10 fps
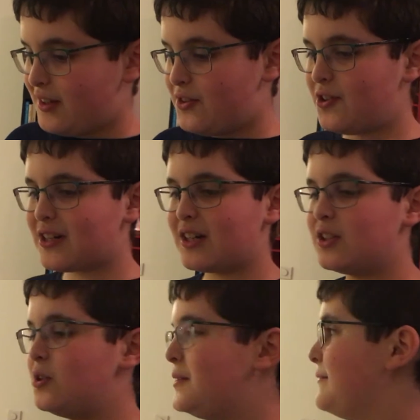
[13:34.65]
To
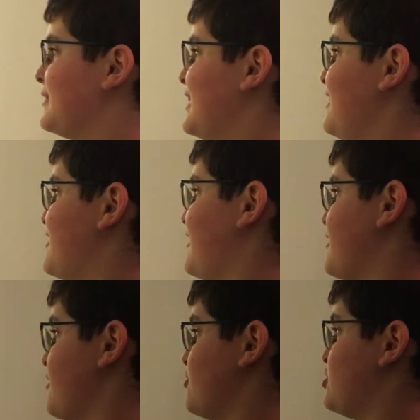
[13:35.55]
conclude, Unikitty
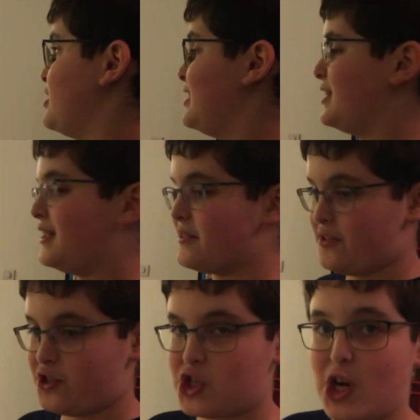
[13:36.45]
is a
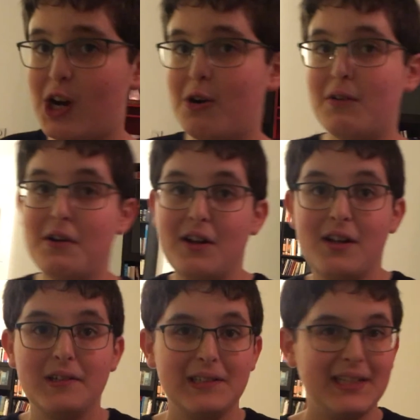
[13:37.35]
decent show,
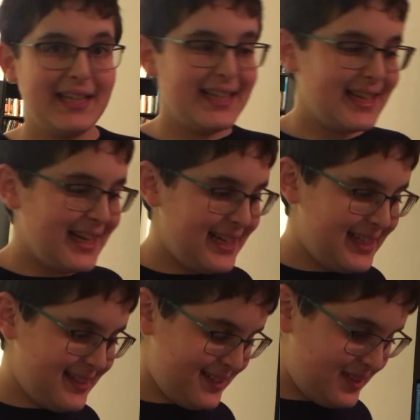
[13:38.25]

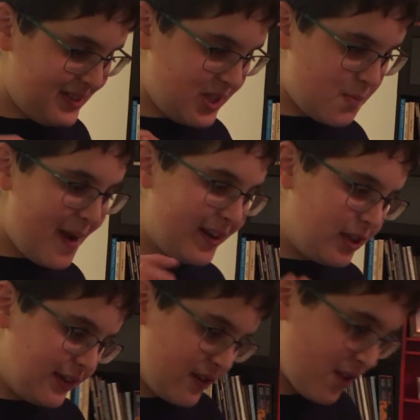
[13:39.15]
and
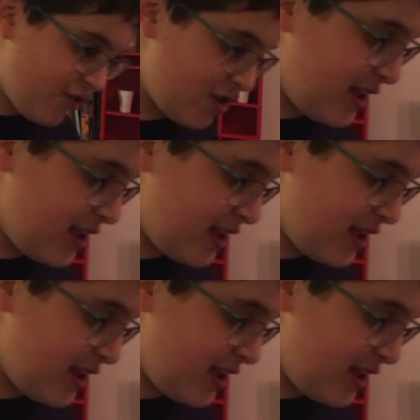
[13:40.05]
speculations for